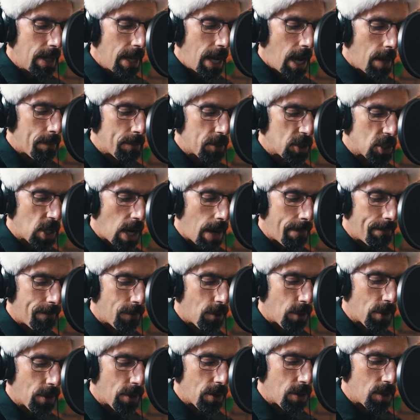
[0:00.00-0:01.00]
help you shop
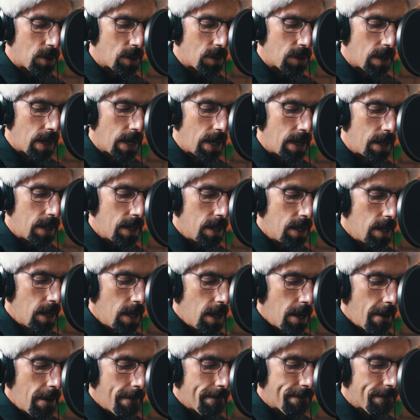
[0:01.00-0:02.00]
for your uh,
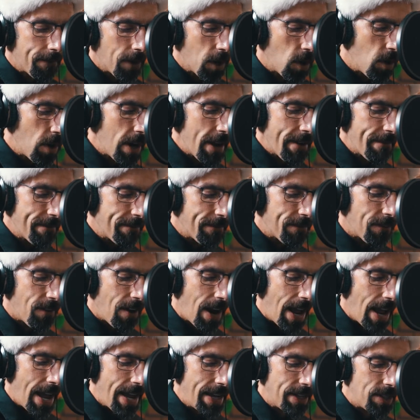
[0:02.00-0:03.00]
furry
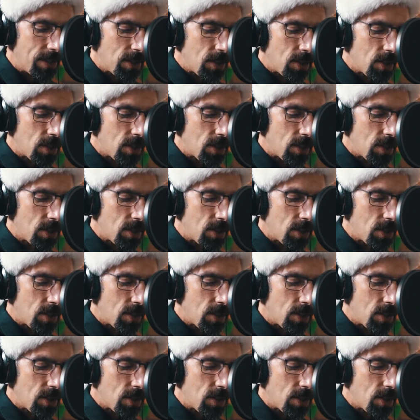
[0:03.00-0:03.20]
friends.